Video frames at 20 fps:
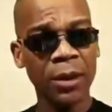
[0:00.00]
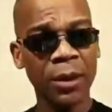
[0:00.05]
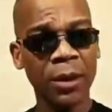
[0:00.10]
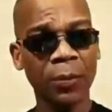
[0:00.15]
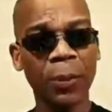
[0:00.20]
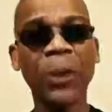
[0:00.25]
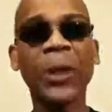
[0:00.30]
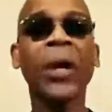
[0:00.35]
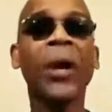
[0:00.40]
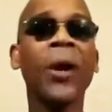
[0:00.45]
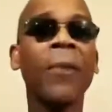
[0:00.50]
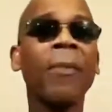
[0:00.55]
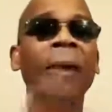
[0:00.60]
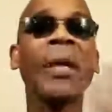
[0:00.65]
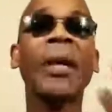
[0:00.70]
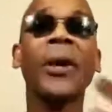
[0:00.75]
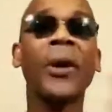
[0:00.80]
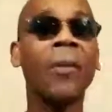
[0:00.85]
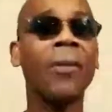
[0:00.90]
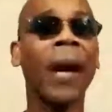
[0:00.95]

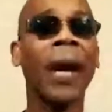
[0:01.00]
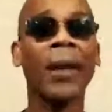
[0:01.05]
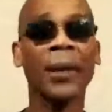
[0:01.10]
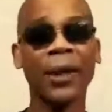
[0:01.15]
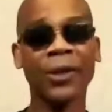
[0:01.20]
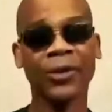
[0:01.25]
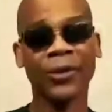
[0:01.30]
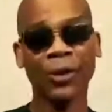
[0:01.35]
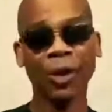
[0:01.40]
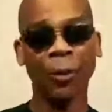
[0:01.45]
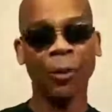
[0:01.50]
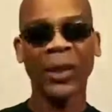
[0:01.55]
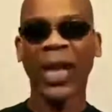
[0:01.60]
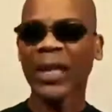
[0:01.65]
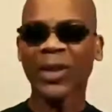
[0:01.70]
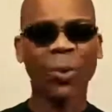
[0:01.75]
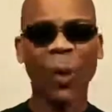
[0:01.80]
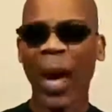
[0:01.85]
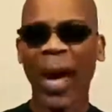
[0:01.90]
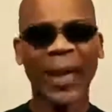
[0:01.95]
Make everybody look stupid.
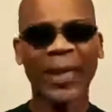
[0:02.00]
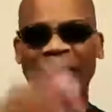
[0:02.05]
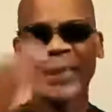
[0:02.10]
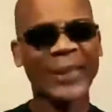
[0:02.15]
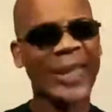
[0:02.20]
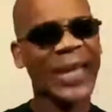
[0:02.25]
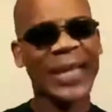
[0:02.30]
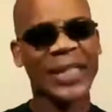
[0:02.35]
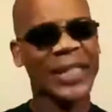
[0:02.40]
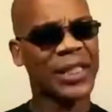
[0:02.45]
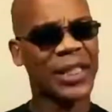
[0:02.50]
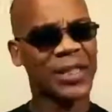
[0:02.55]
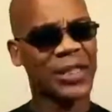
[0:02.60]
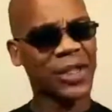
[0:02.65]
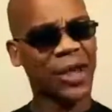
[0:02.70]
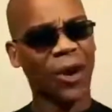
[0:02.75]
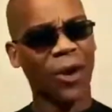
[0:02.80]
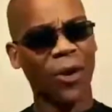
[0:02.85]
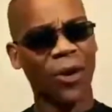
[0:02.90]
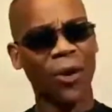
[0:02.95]
That's why I ain't say shit,
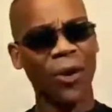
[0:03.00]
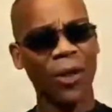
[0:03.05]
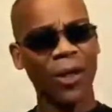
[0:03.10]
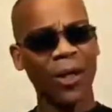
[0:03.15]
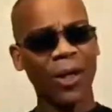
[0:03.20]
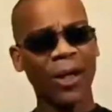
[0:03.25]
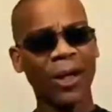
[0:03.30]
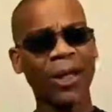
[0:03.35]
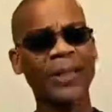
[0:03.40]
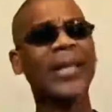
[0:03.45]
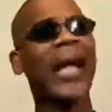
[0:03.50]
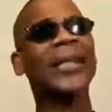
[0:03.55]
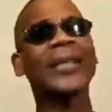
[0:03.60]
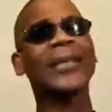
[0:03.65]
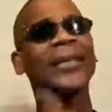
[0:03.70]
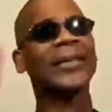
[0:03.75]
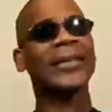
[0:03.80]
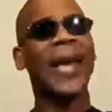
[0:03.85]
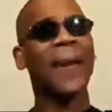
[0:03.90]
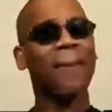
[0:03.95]
y'all. Cause I
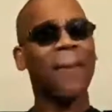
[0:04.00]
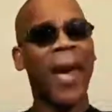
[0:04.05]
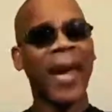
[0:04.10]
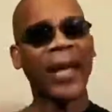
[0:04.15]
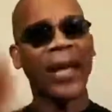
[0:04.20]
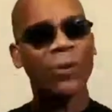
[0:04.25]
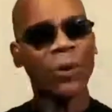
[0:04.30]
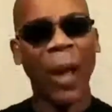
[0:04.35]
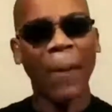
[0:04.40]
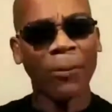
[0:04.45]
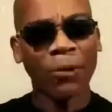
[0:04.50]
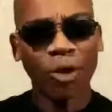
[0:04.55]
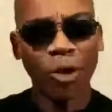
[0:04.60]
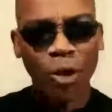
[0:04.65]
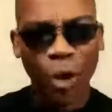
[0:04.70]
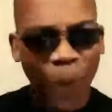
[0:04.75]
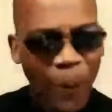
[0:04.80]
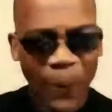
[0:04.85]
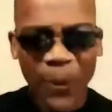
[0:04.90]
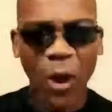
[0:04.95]
just sat back and I'm
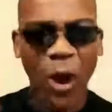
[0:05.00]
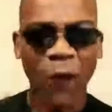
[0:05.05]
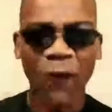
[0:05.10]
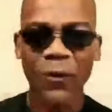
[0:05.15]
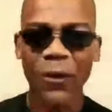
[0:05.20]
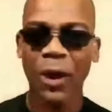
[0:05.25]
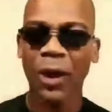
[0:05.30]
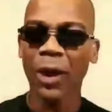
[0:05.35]
tripping off of